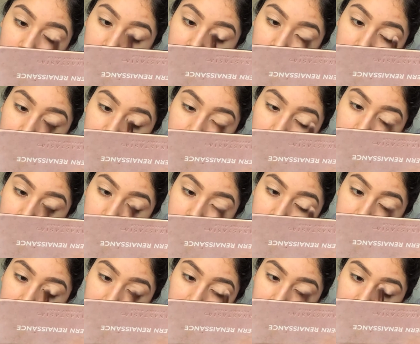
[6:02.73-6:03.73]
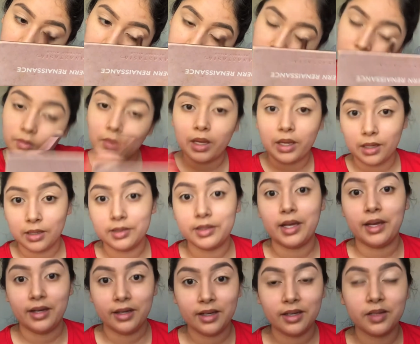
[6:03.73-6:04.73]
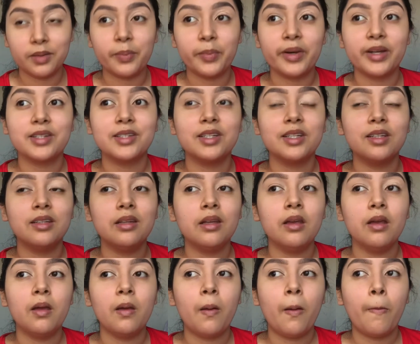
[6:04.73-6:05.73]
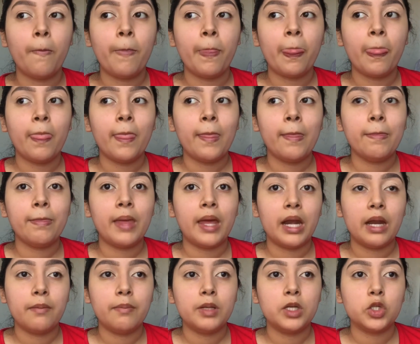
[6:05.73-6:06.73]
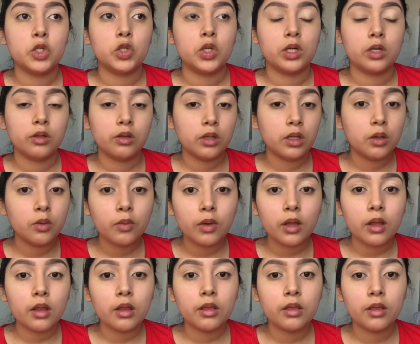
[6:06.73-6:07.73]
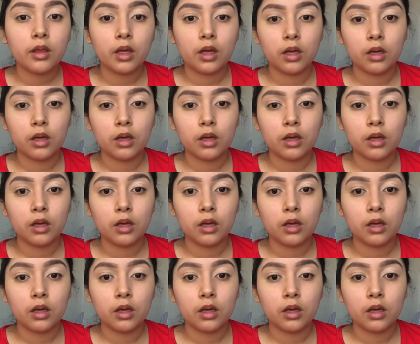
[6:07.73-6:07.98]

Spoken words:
making videos is my anxiety and depression that I've been struggling with,